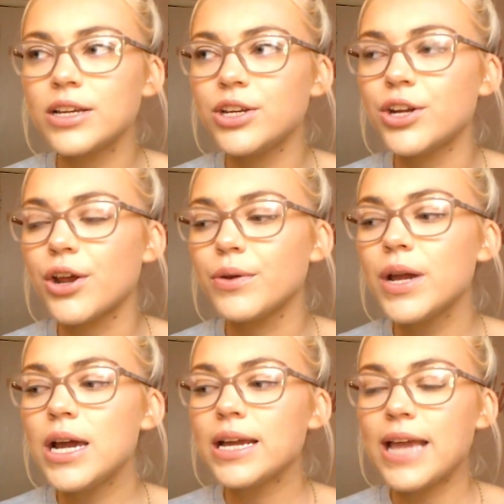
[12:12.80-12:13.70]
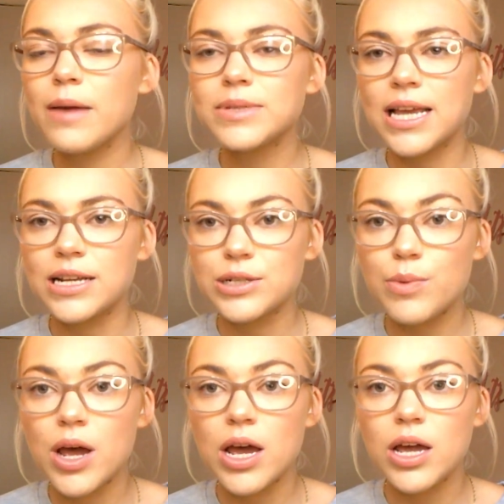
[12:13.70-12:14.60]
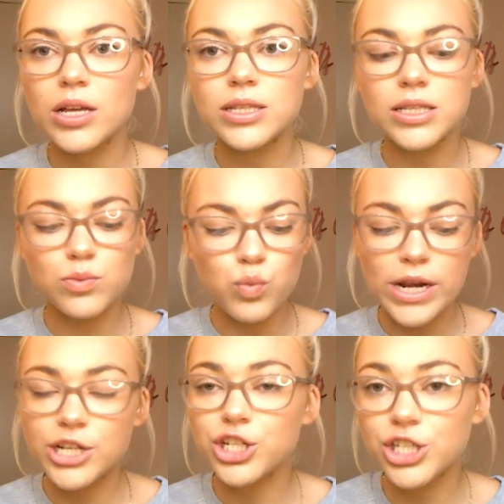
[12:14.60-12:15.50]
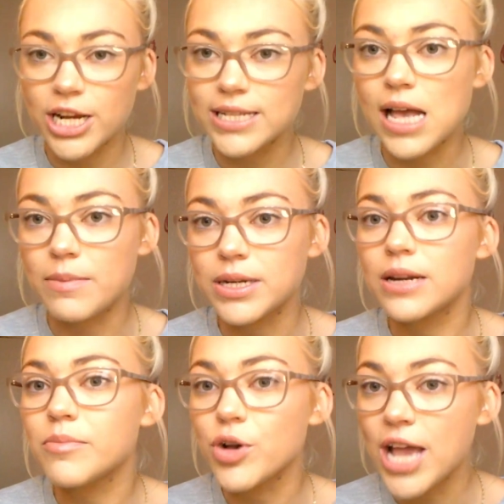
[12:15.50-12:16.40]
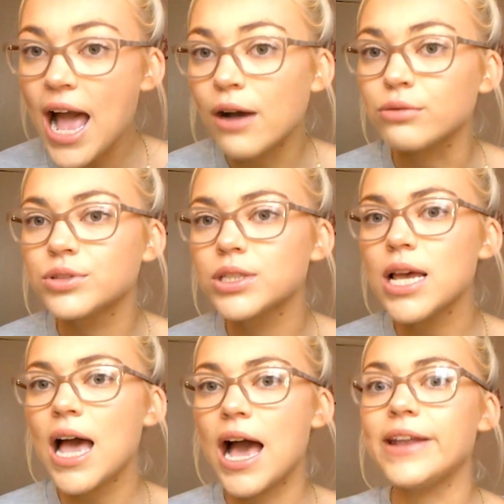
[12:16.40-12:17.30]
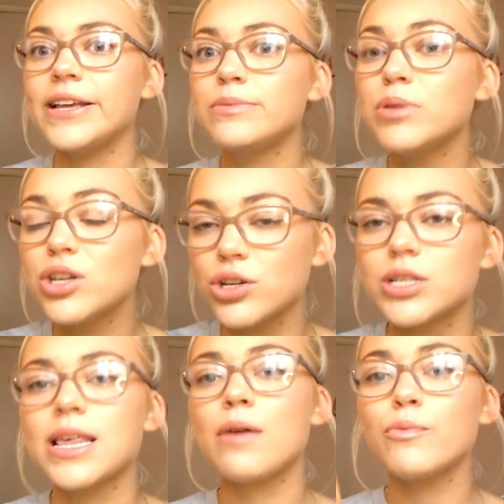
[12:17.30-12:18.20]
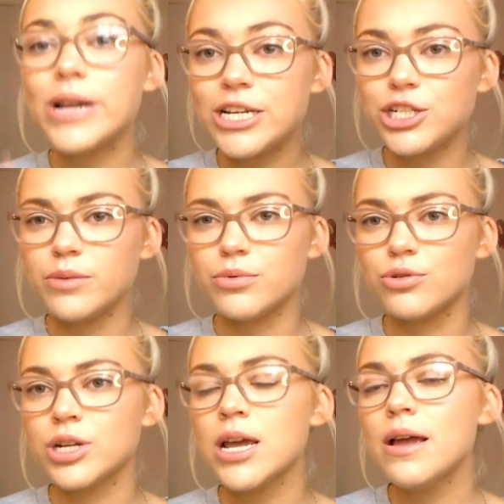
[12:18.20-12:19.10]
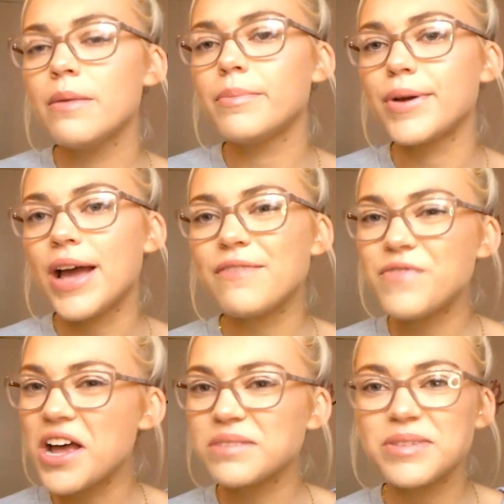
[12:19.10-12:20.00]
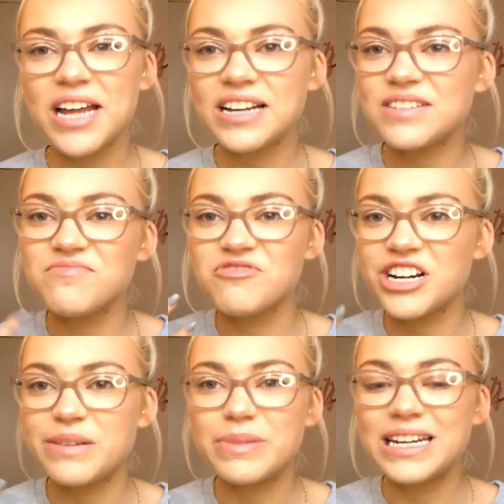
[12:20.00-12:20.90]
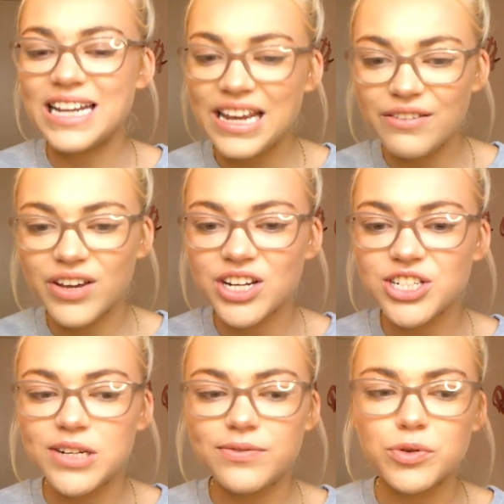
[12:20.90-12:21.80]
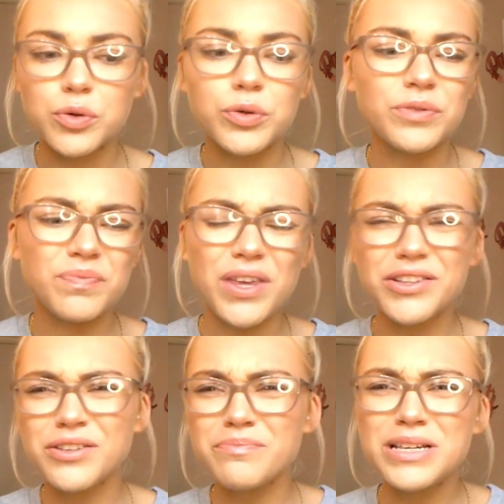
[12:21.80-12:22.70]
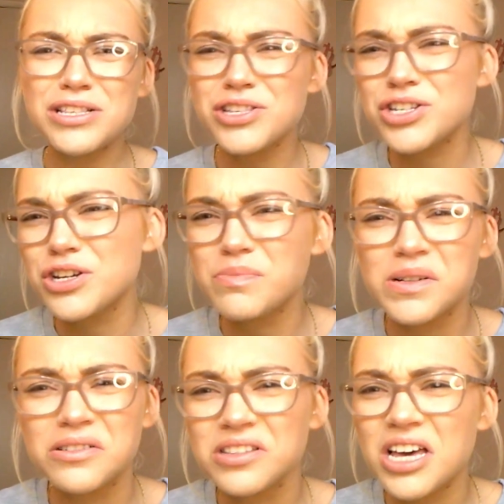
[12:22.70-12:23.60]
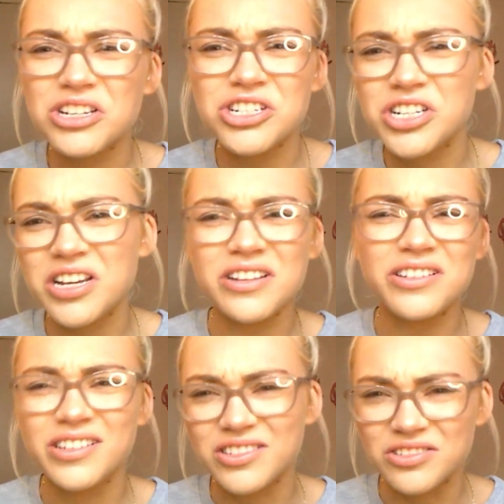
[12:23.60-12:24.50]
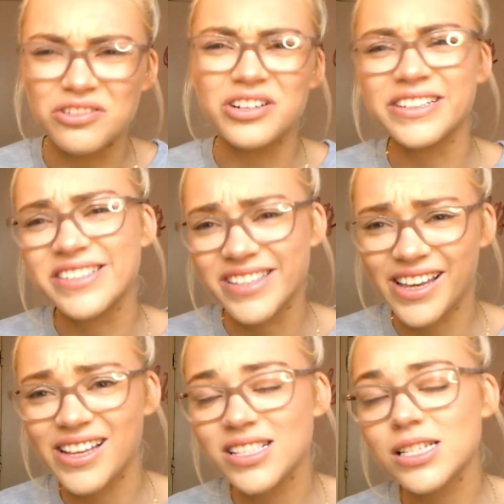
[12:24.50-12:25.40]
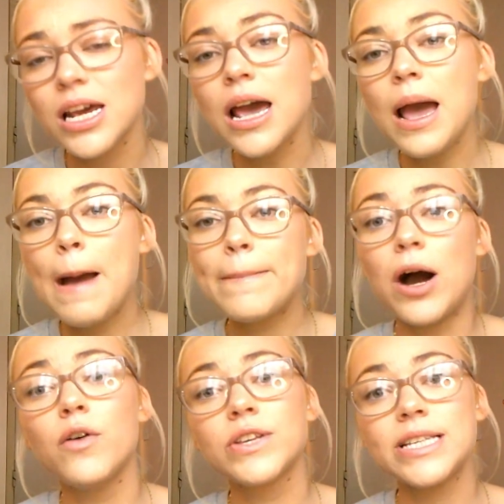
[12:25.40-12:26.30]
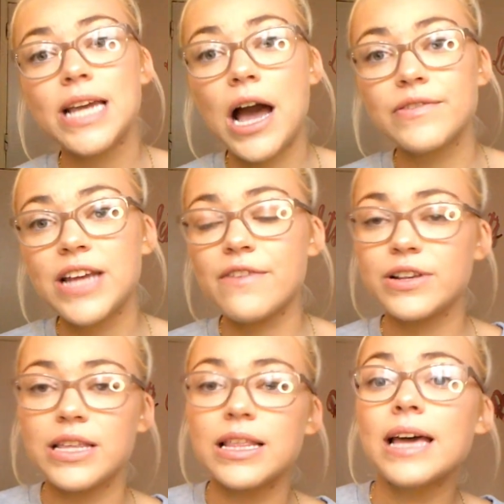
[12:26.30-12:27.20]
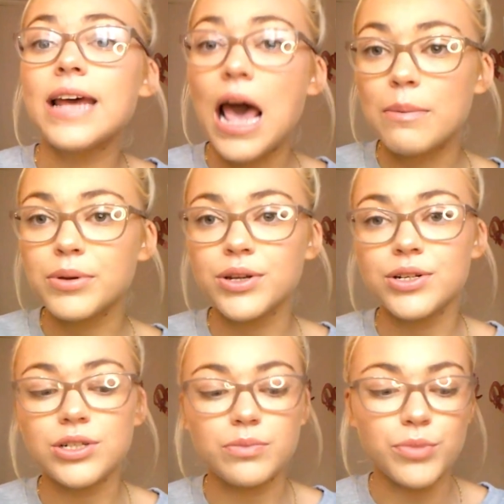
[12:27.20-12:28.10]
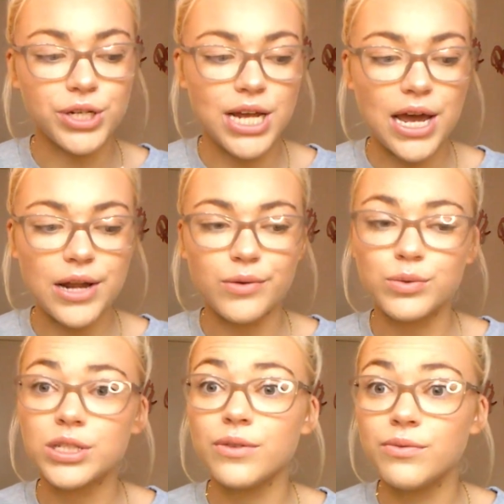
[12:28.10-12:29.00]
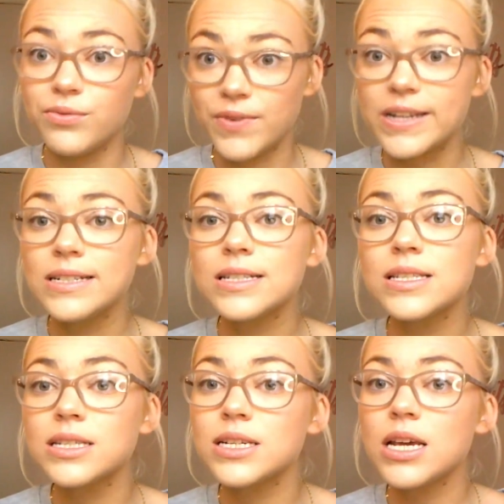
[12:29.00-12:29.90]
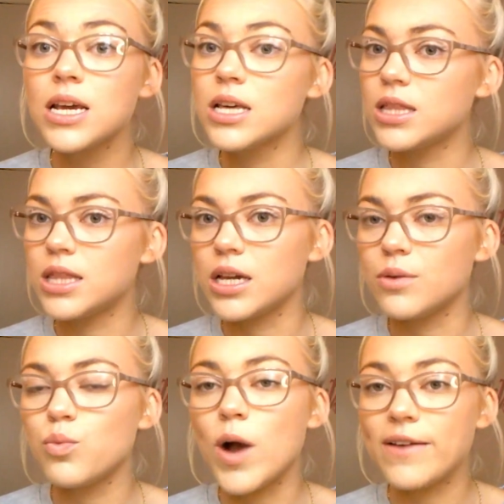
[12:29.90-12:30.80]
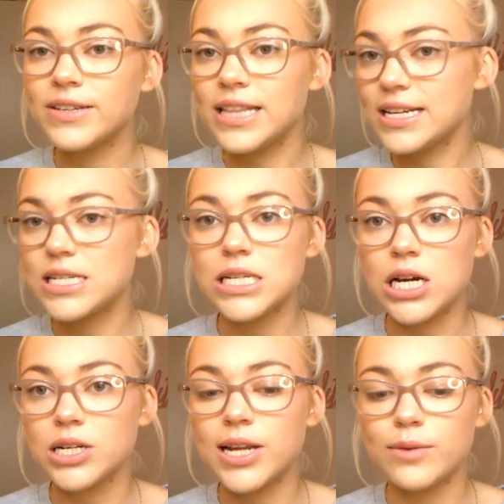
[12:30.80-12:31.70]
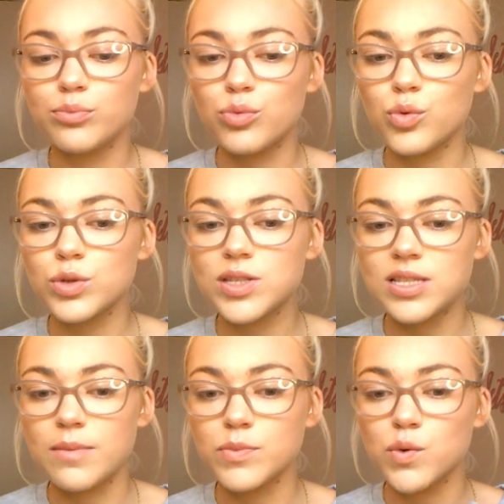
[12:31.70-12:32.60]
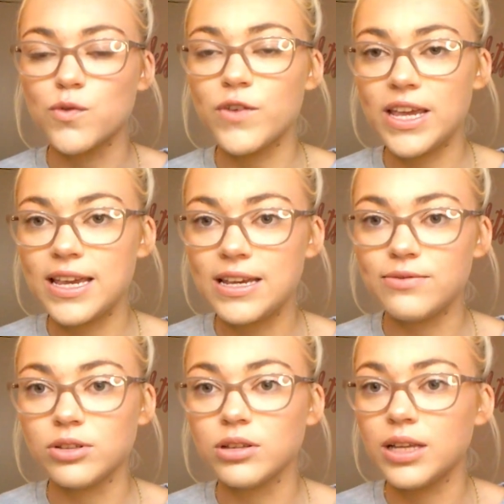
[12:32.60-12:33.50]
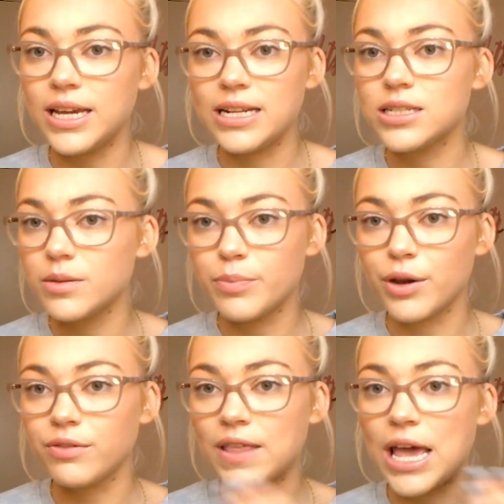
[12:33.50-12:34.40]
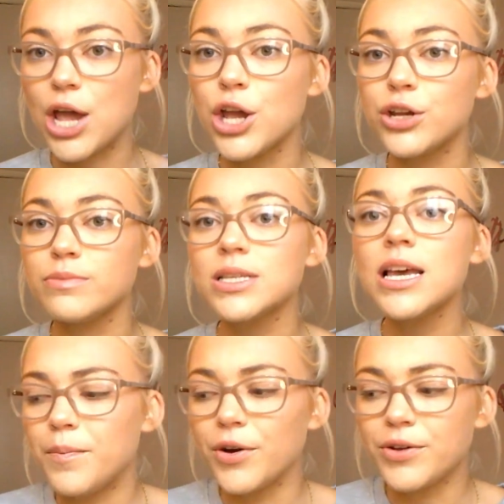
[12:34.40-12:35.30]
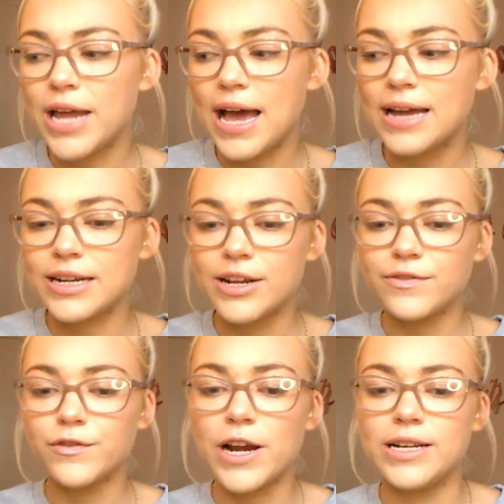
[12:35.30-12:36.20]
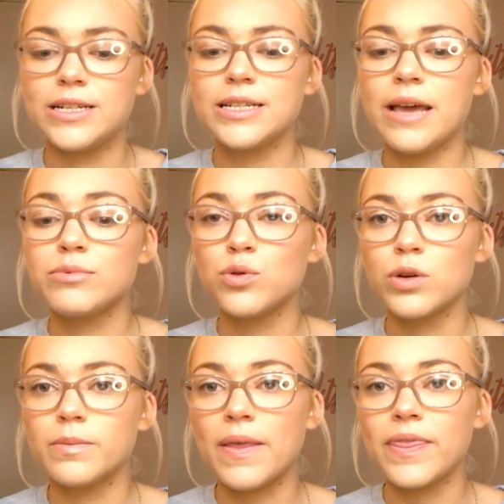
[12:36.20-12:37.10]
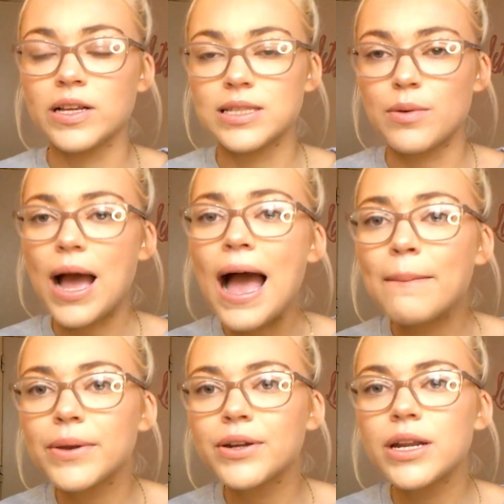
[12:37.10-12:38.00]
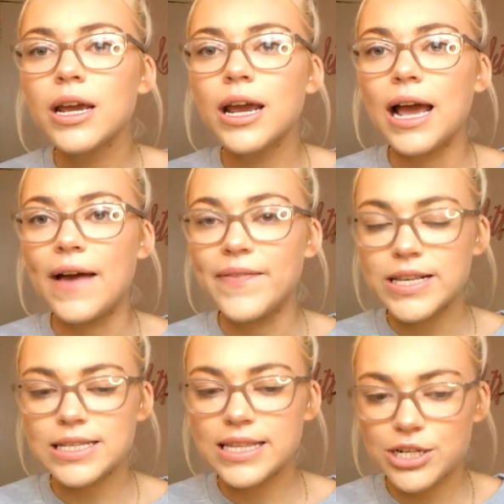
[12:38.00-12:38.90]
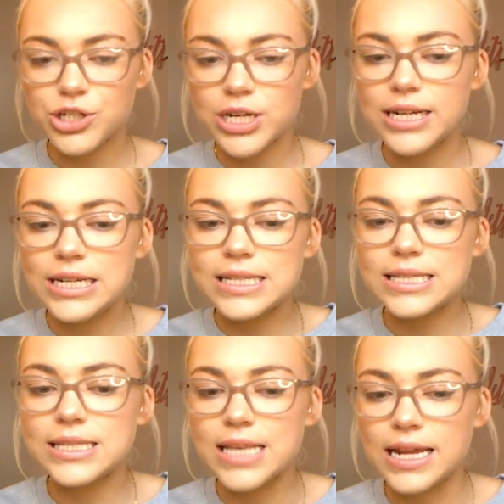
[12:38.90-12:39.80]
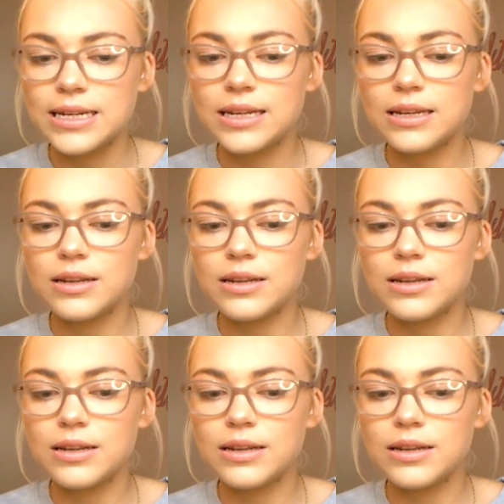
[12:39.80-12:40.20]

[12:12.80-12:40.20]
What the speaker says: you know, kept saying to her, weird shit is happening at my house, and it is because of that Ouija board. But at first my nan didn't really believe it. She thought, don't be stupid, like that shit does not exist. But obviously after everything that had happened, my nan was convinced that whatever they'd done had brought some sort of evil into both of their homes. My nan and her friend kept talking about things that would happen, and this literally sent